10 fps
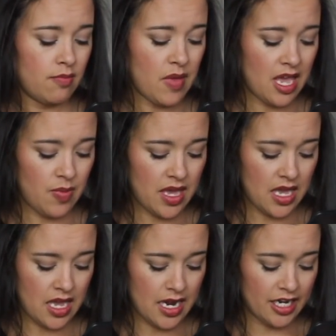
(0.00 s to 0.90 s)

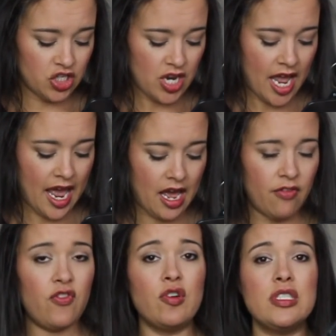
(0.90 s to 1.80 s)
maybe an inch and a
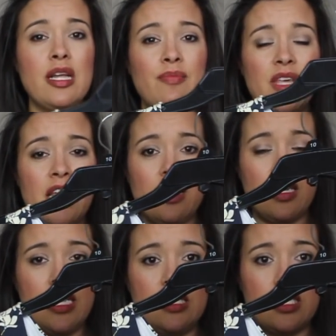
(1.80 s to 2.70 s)
half or something that
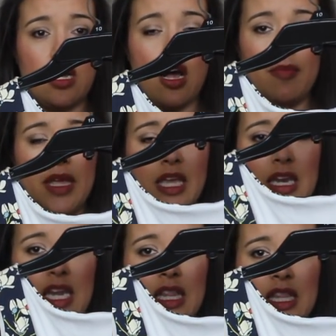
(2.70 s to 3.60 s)
needs to come
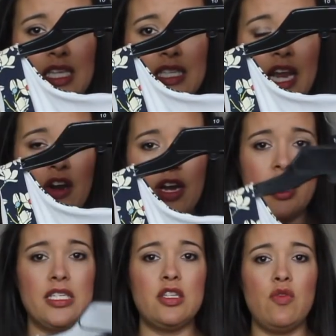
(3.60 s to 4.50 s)
in in this
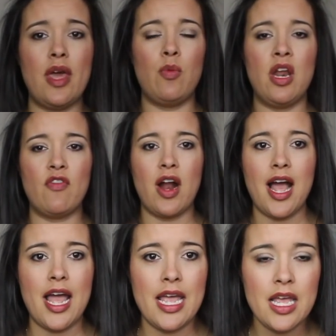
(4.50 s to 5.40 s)
area so that whenever
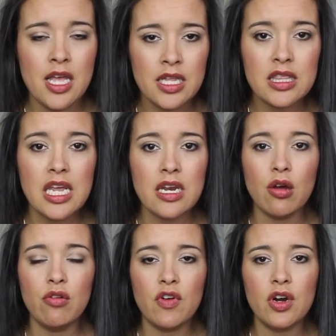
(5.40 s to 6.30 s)
I lean
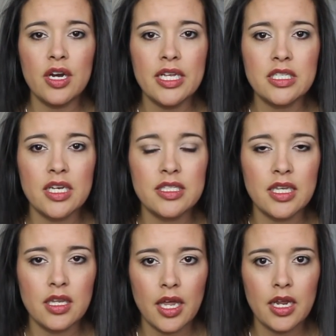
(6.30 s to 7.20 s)
over, it
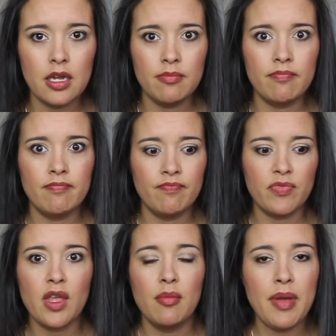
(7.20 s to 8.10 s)
doesn't like
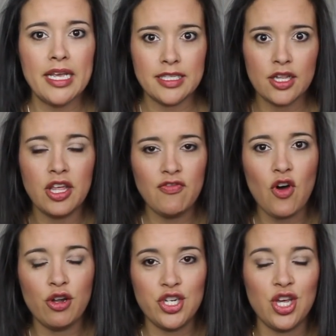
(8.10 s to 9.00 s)
basically
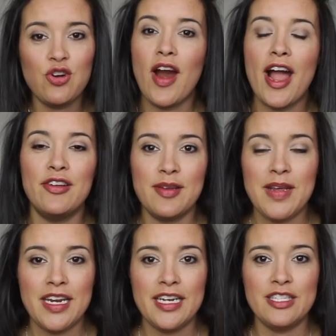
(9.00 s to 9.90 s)
fall to the ground. I
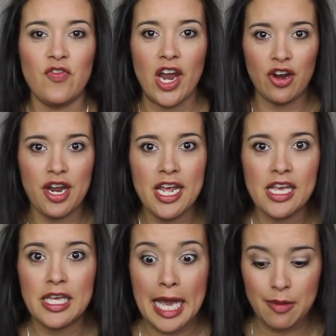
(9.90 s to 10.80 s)
mean, it is
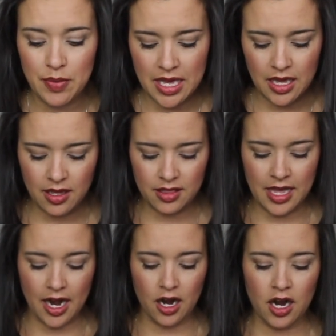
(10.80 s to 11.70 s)
very gapey
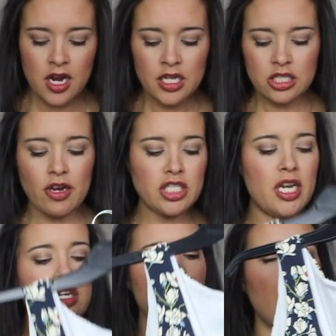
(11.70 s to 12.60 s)
there. So I just
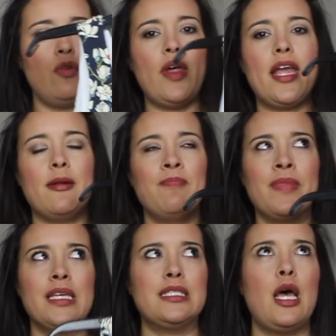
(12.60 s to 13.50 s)
need to do like
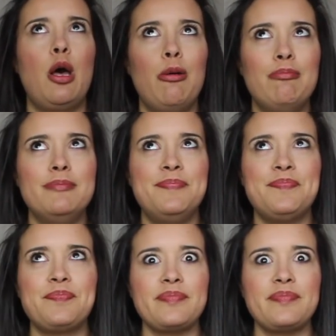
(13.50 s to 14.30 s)
some